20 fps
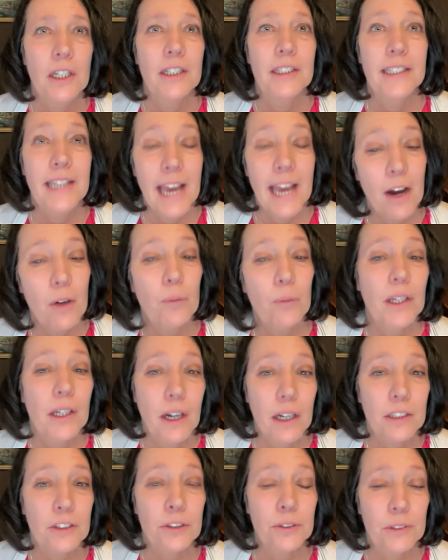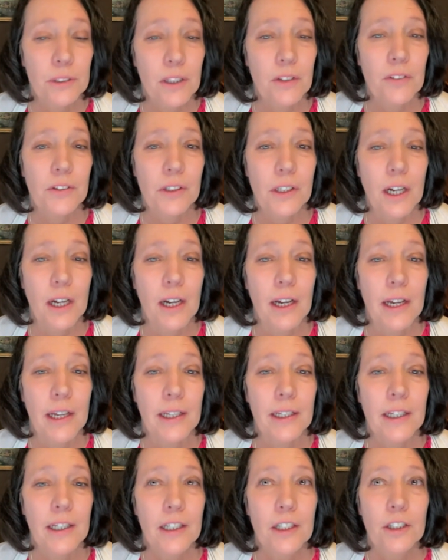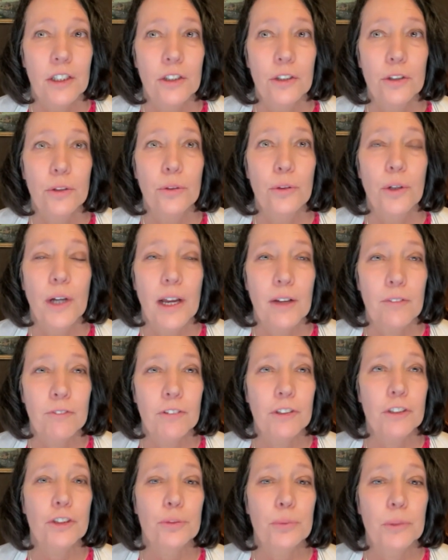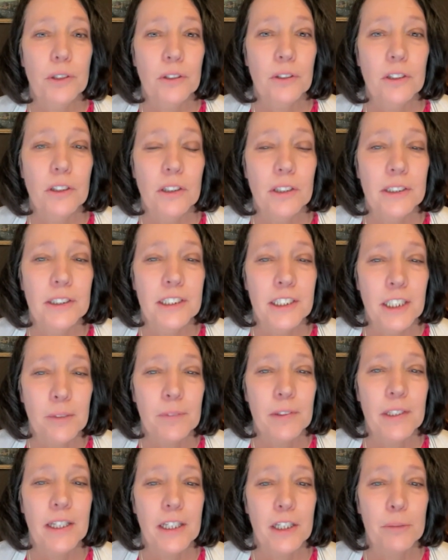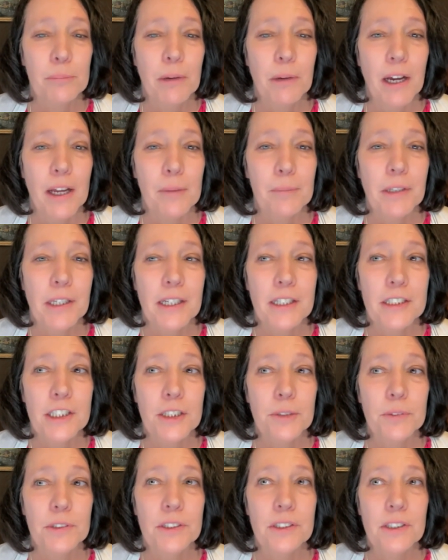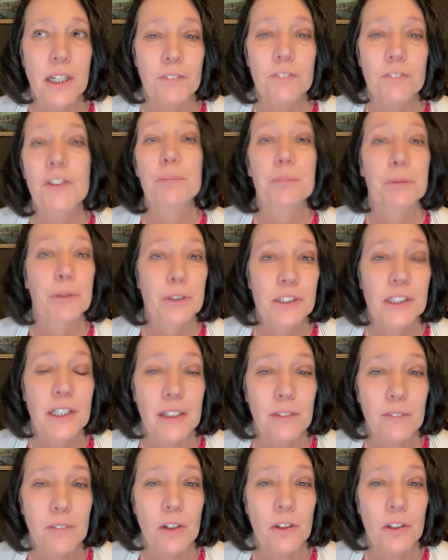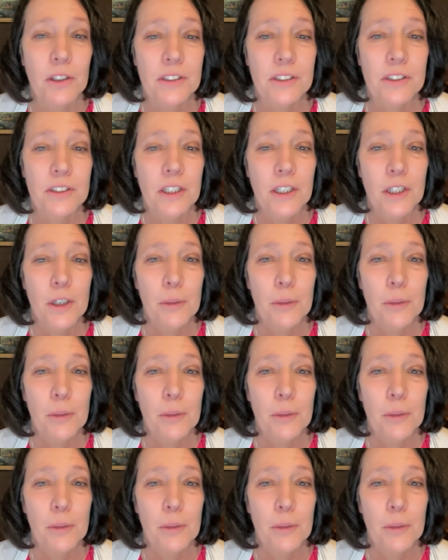Now we got to another guy who at first we were a little intimidated by, because he was 50% of all his